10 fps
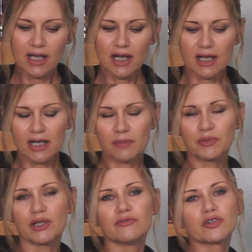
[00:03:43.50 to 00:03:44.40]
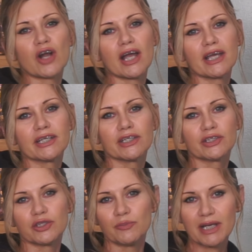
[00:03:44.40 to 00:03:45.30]
a couple of dried
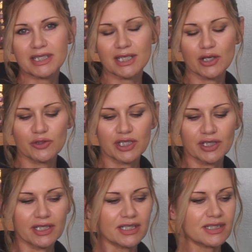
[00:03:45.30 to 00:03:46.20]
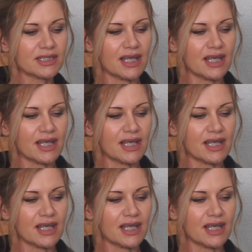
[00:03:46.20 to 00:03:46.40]
New Mexico chilies,